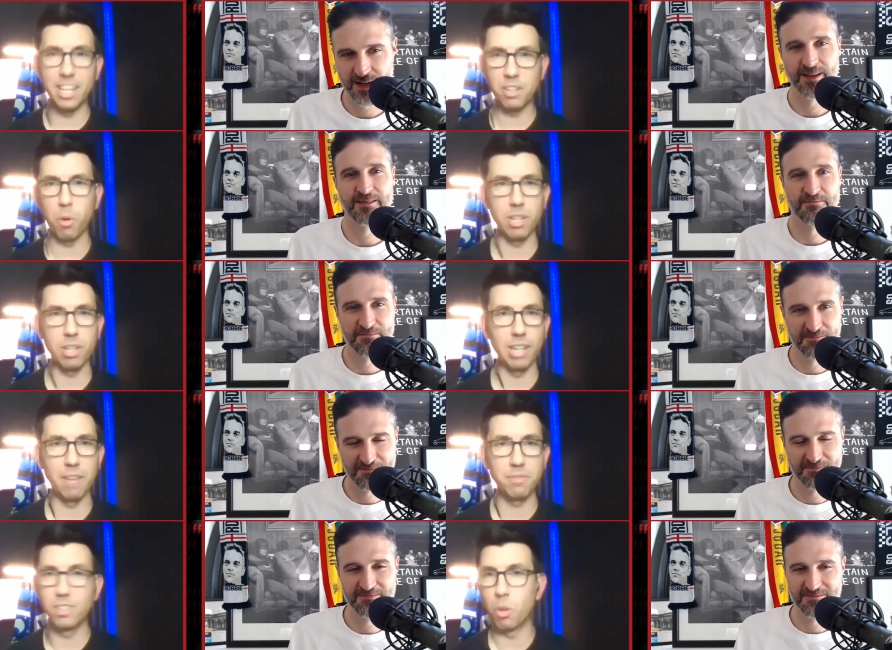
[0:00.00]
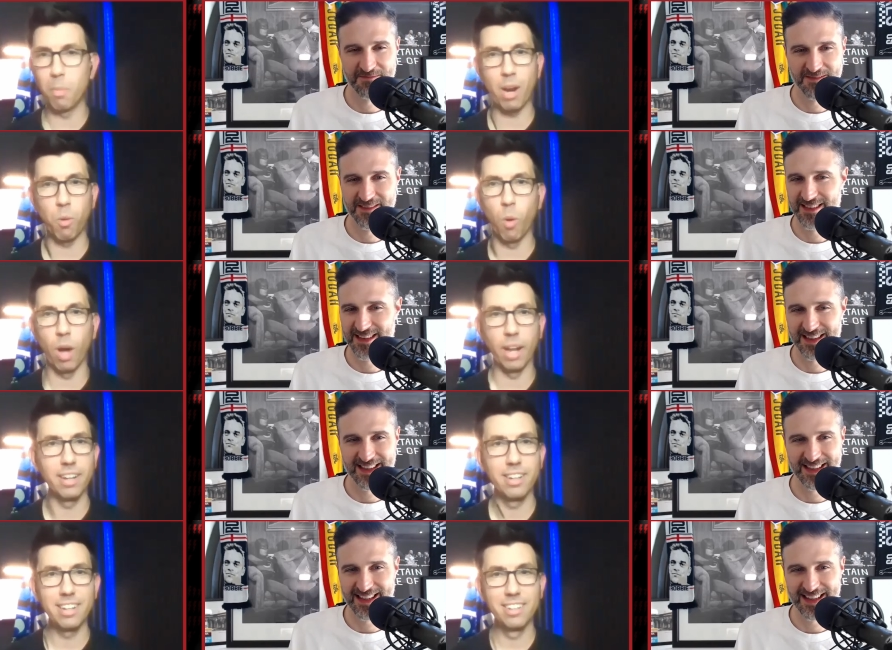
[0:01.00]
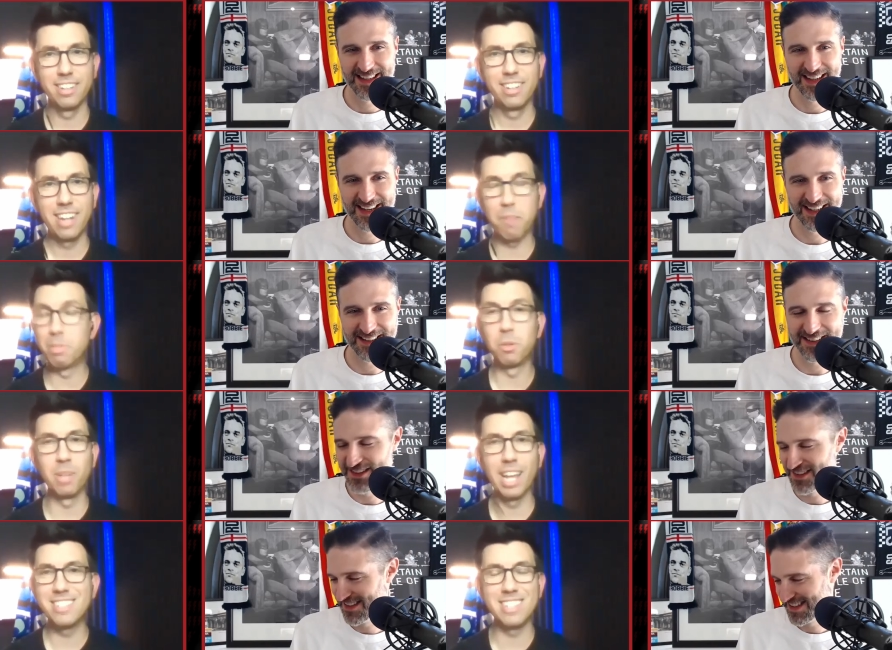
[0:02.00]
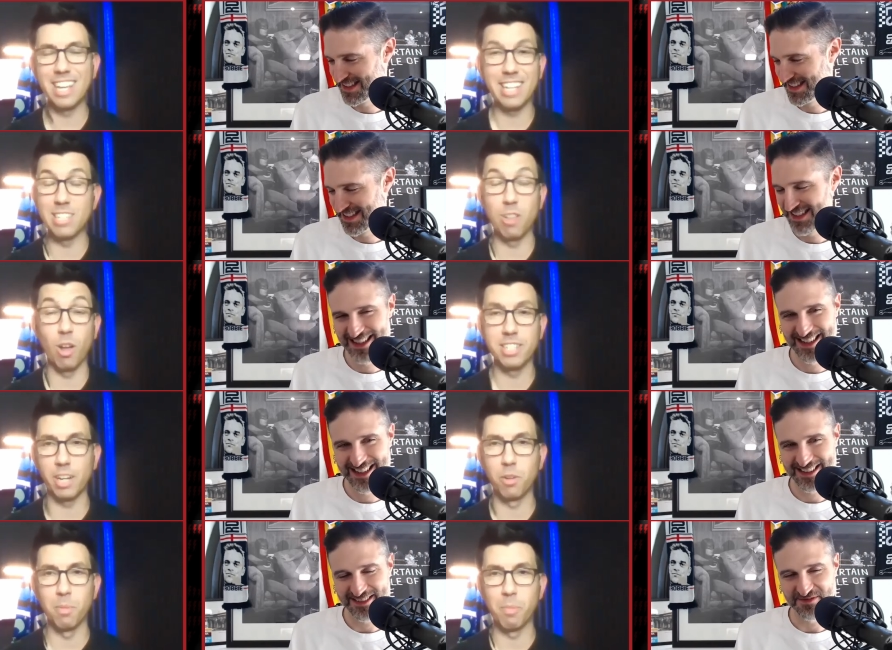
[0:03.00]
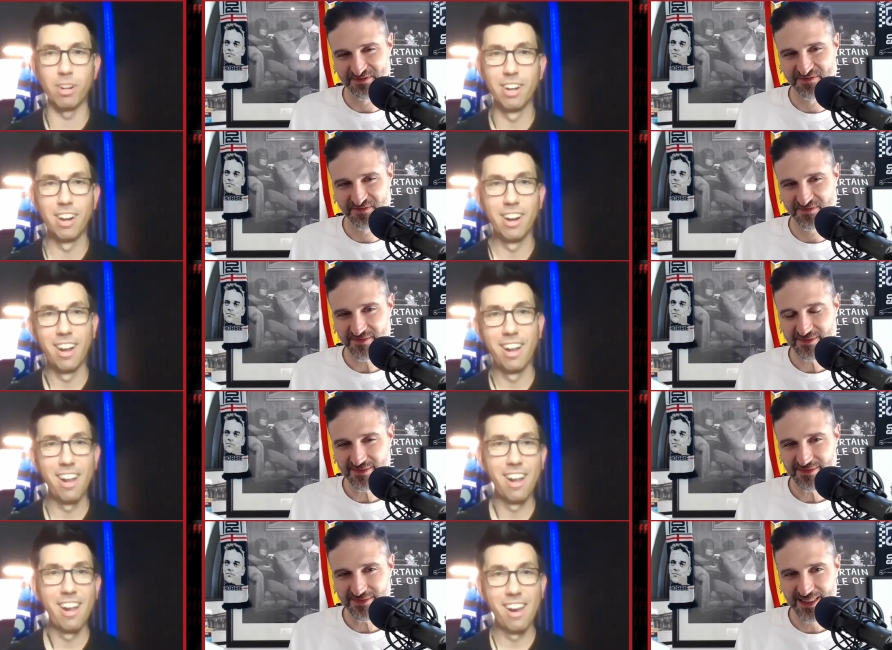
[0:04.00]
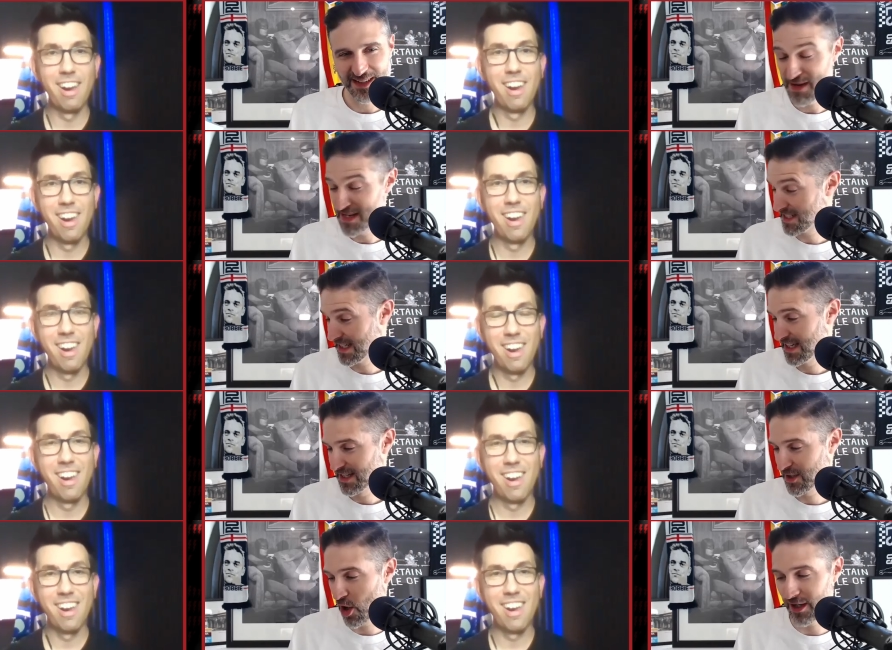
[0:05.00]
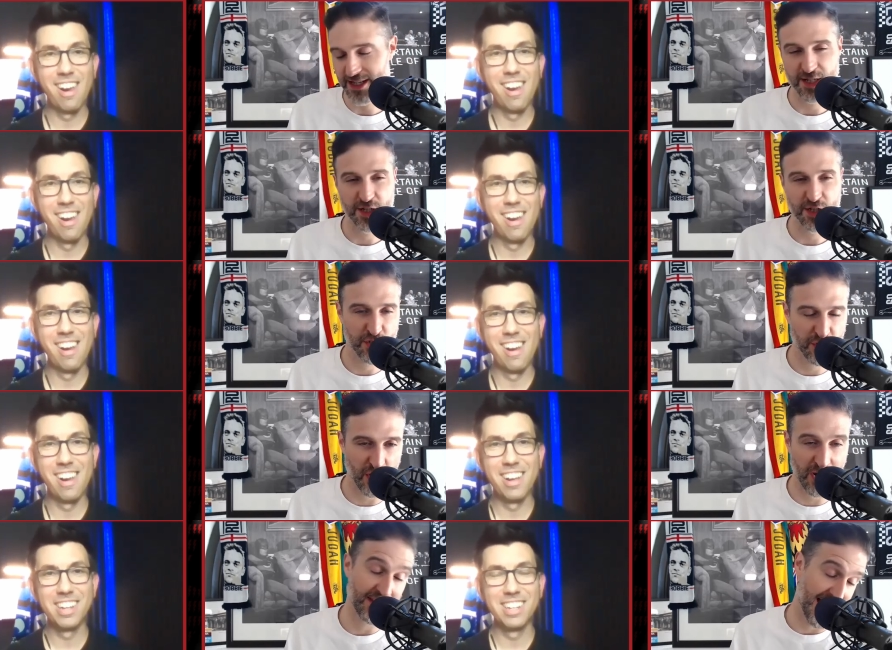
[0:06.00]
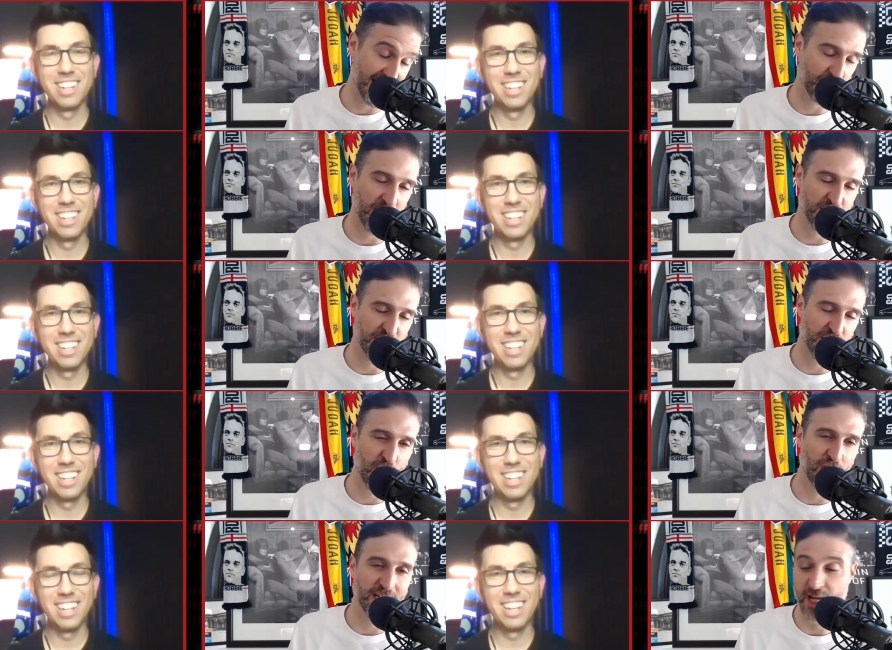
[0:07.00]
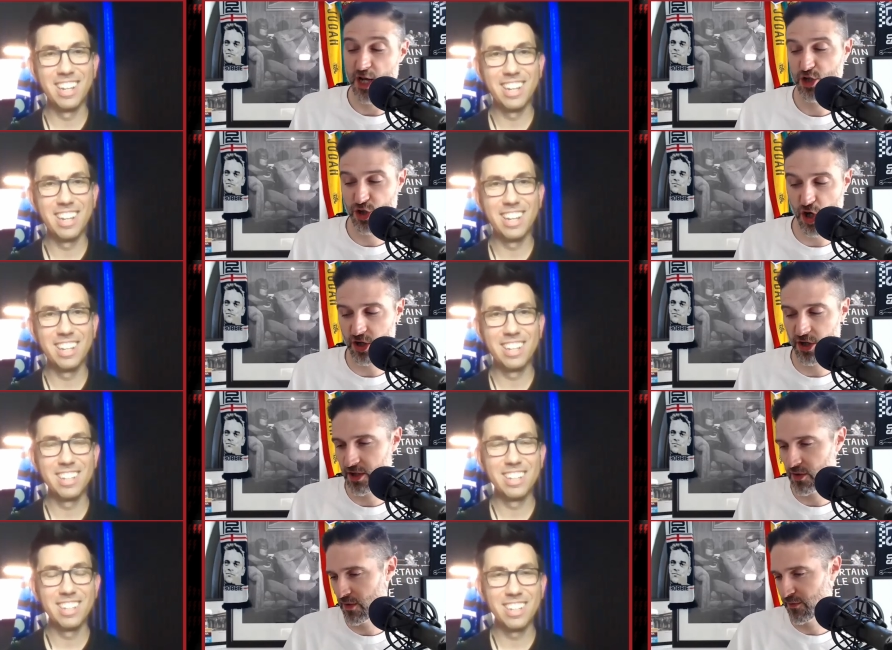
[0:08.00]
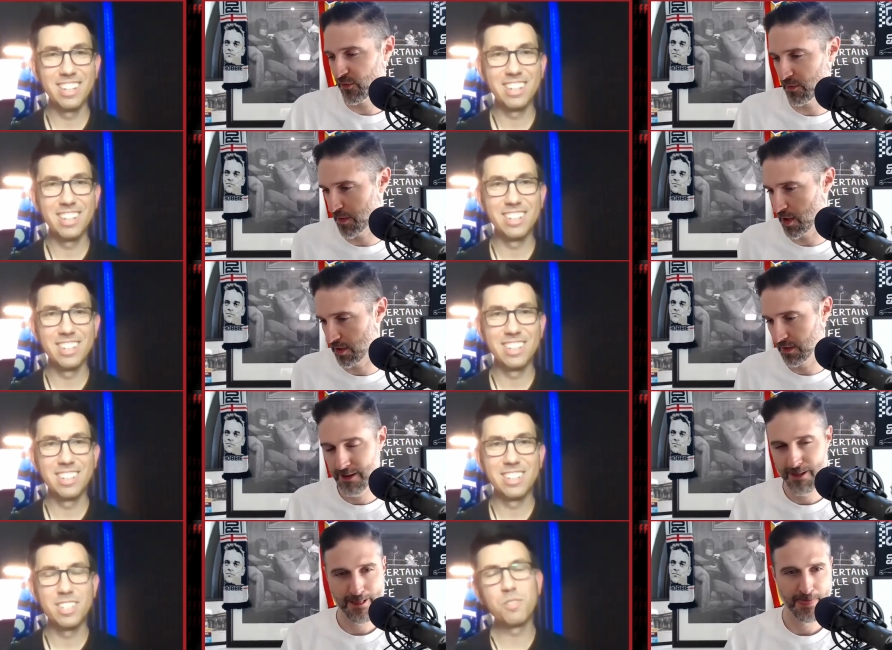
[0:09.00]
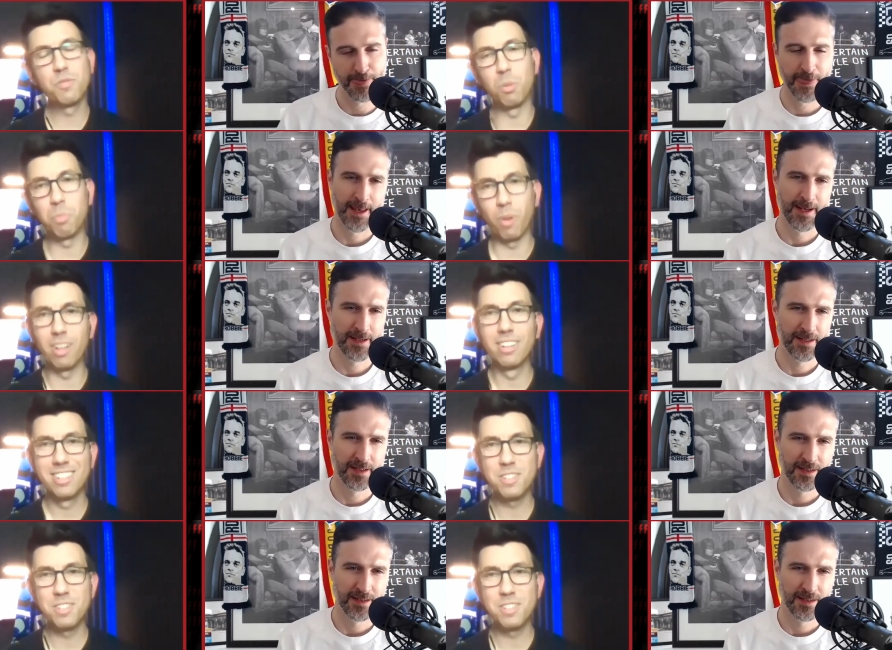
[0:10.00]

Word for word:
Speaker 1: and then go to the left, no matter what. I've been doing that since as long as I can remember. Amazing.
Speaker 2: Last question, call it soccer or football?
Speaker 1: Football.